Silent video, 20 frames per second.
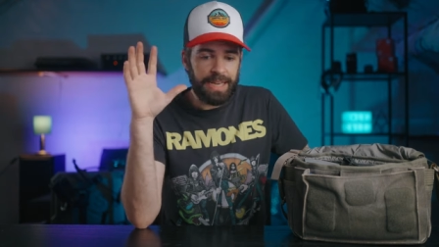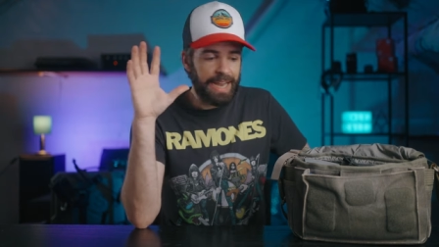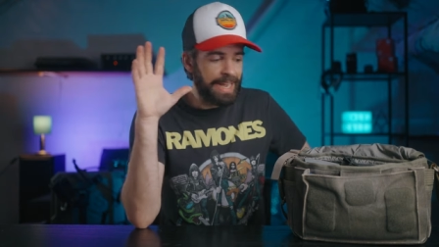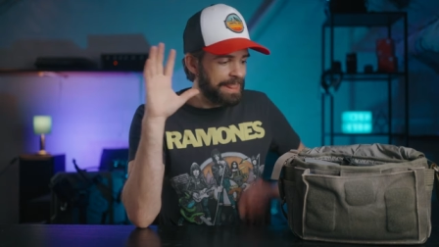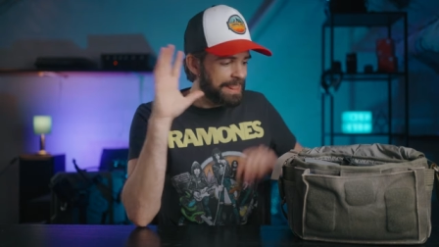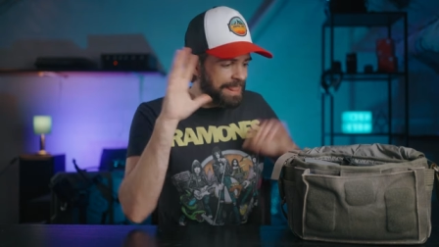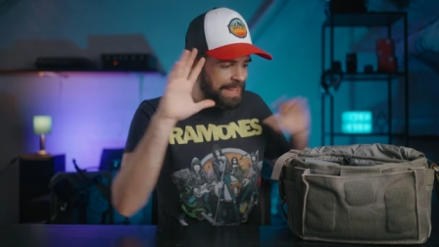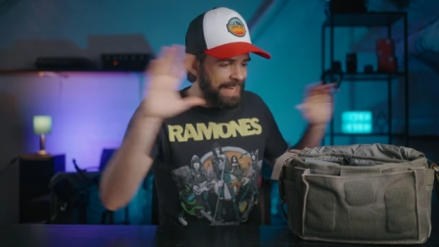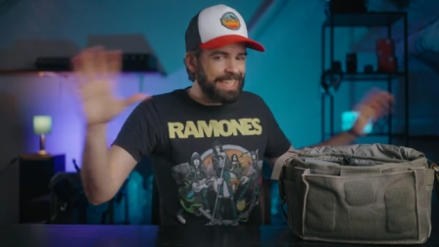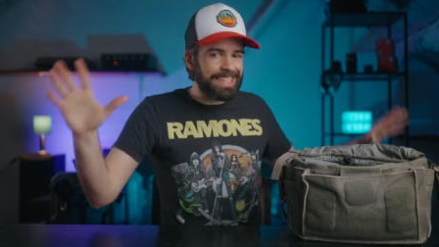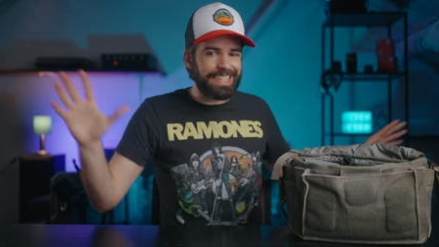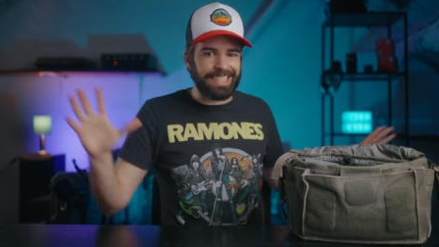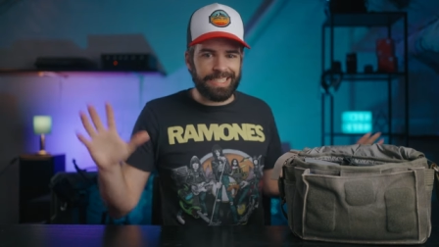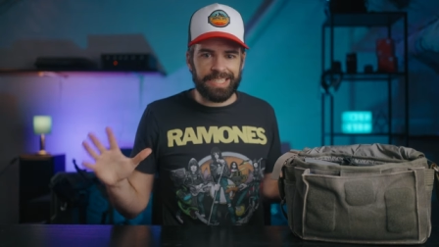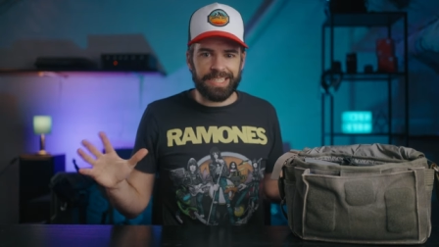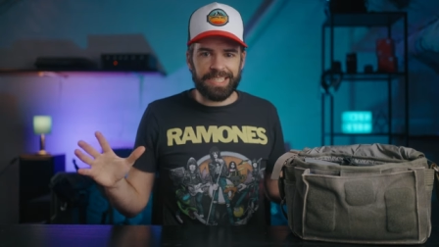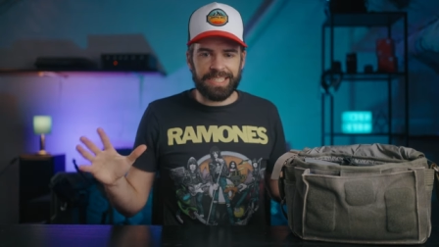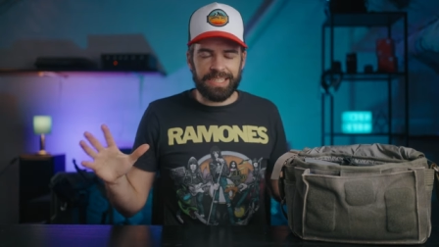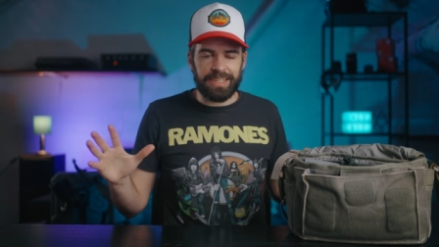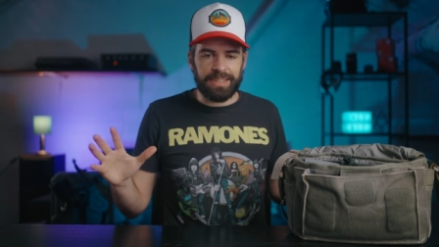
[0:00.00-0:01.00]
I think
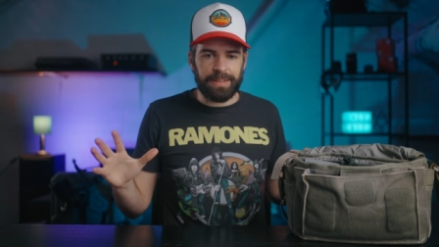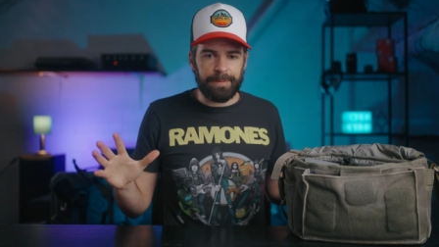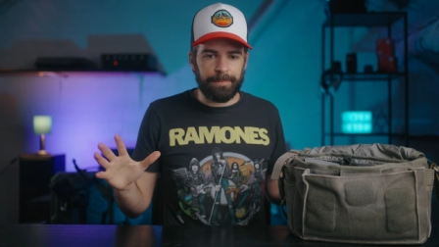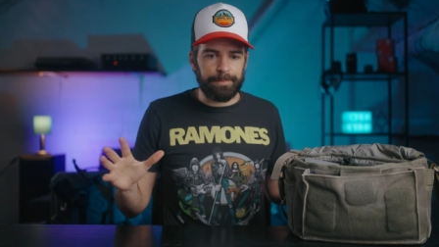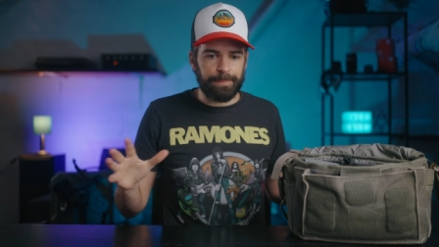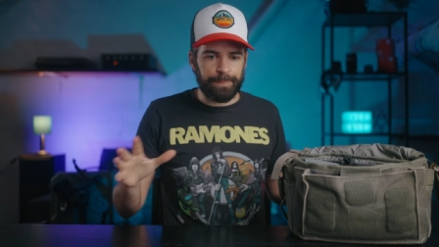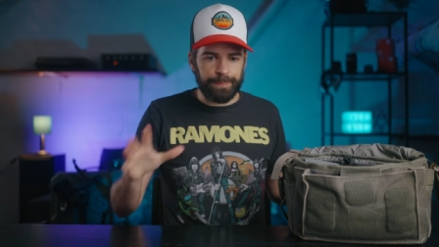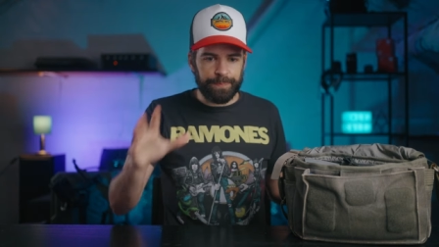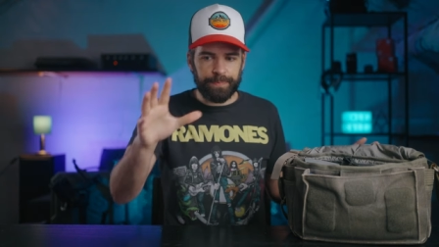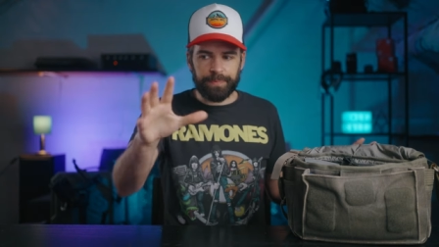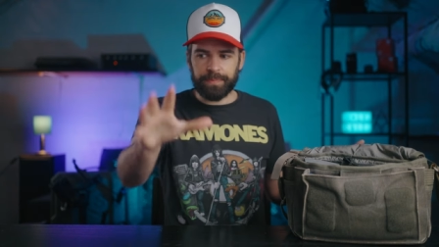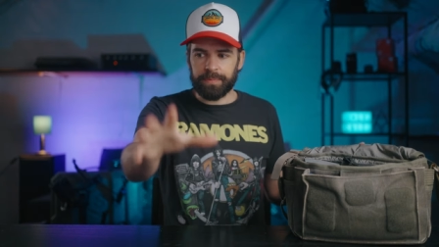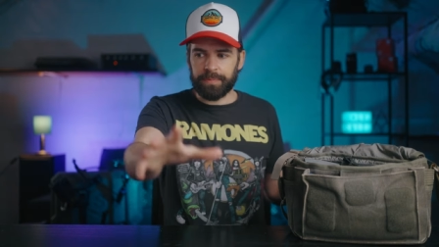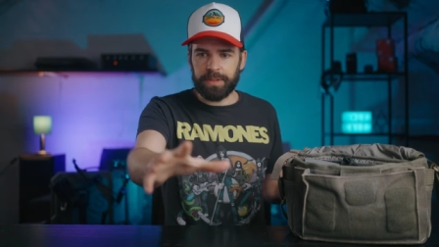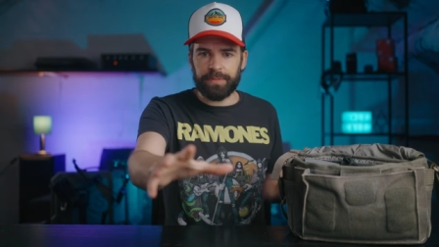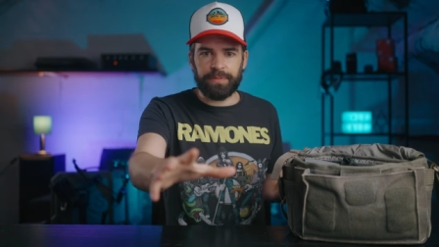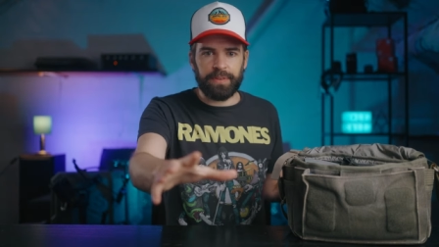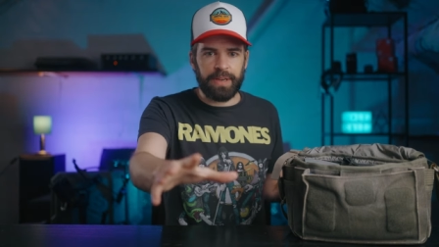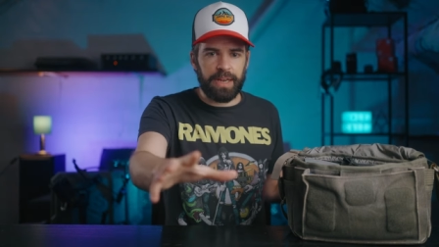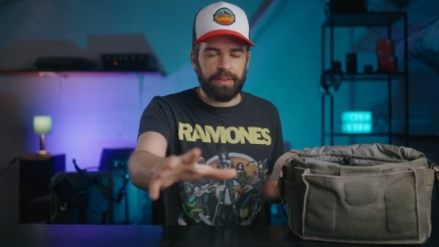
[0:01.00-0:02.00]
this is it.
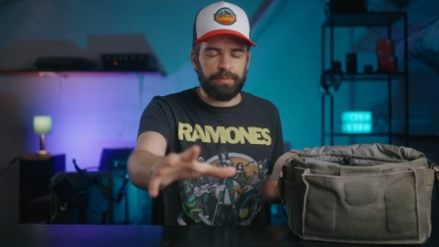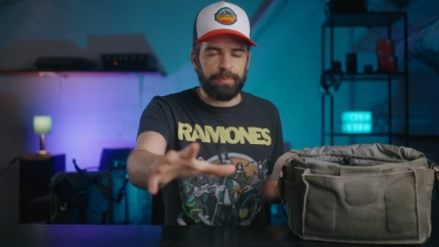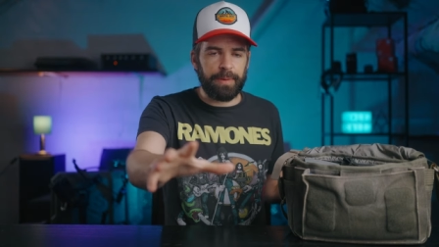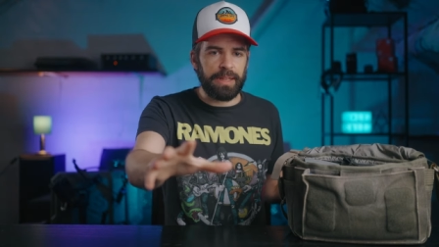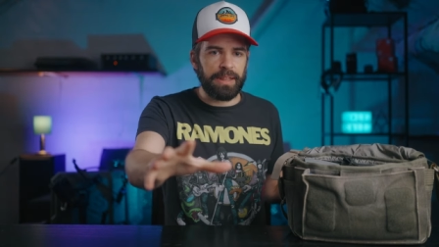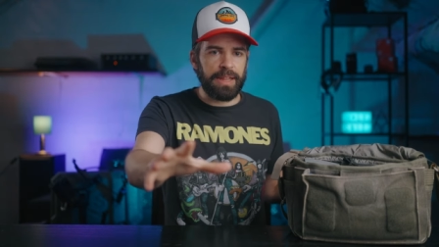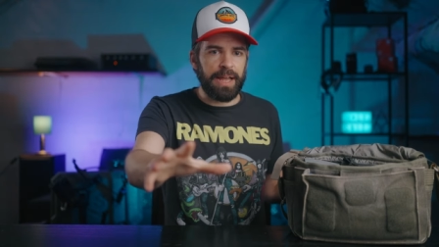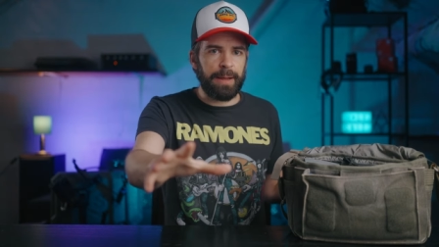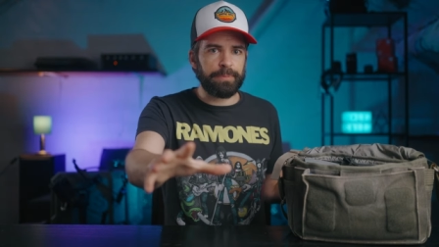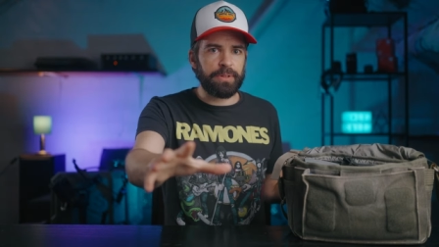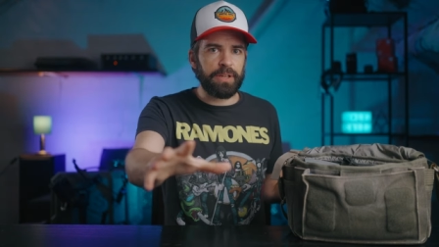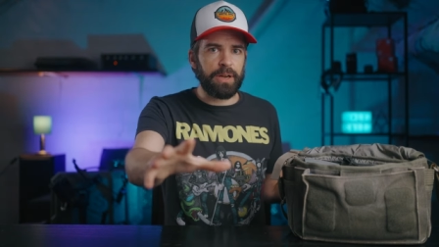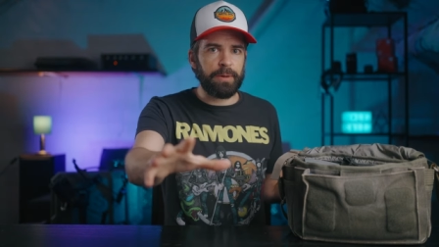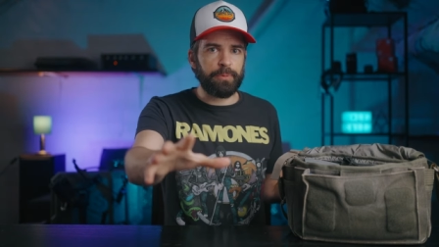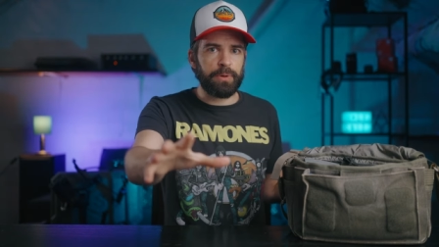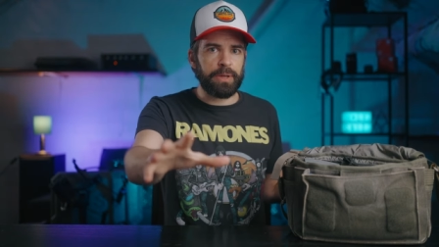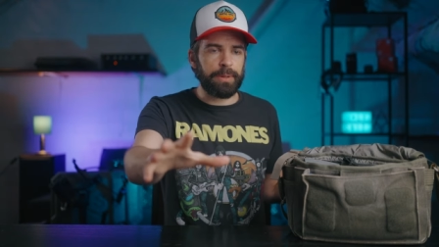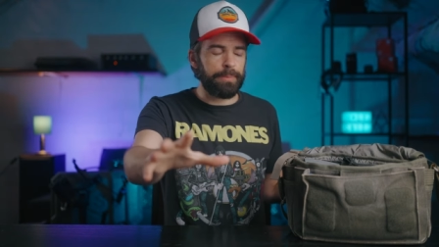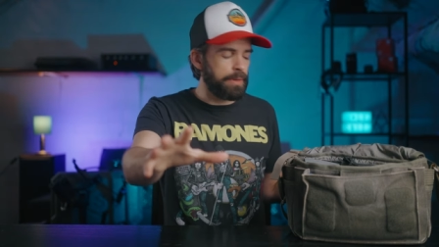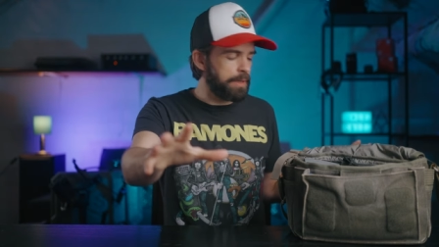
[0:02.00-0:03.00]
If I have my laptop
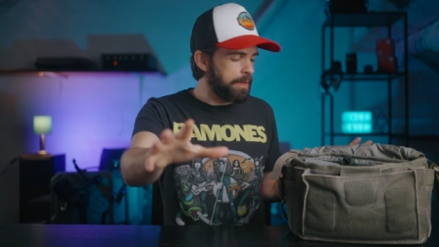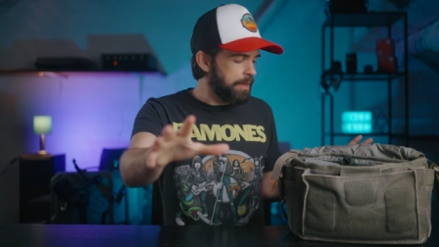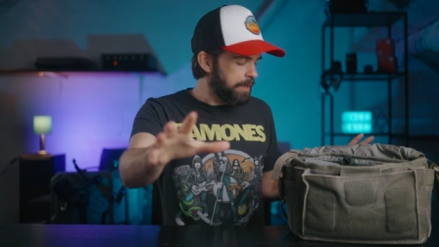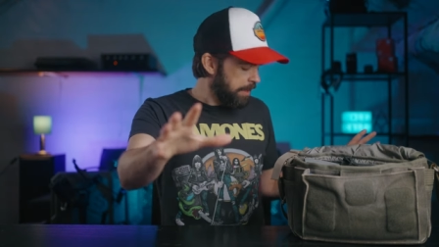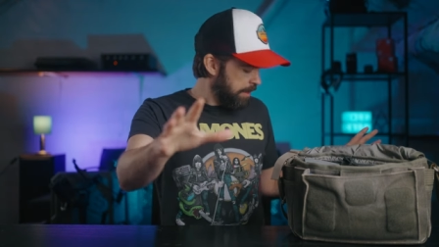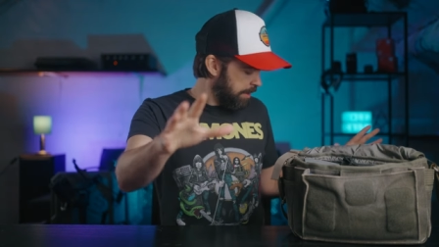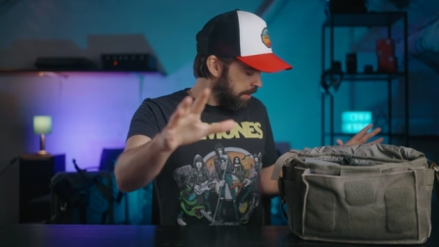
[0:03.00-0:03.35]
with me,